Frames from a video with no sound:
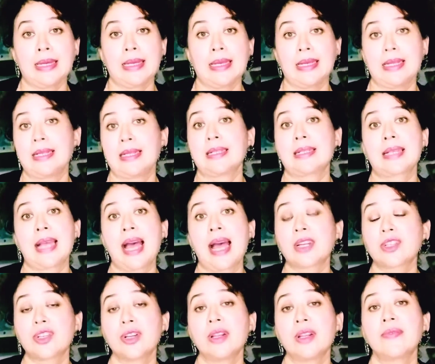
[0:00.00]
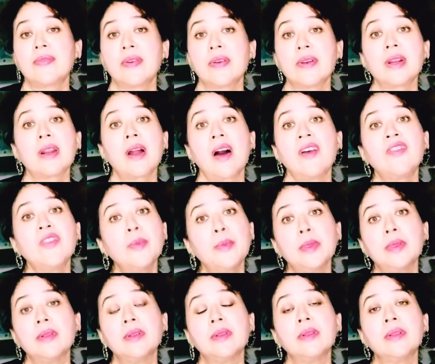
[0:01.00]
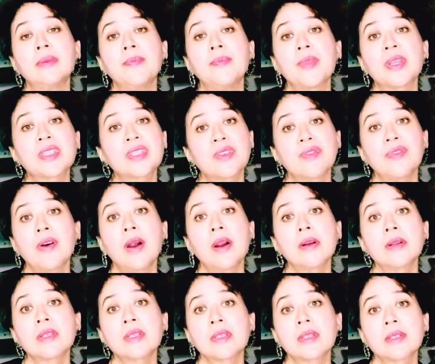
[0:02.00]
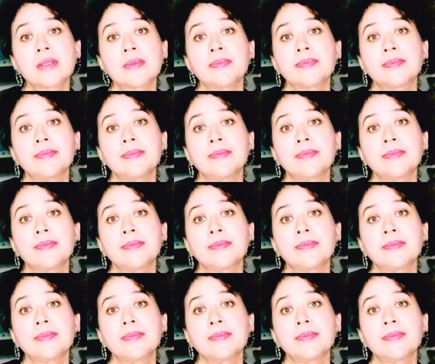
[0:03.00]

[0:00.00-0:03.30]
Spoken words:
It is actually very laughable. It's a farce.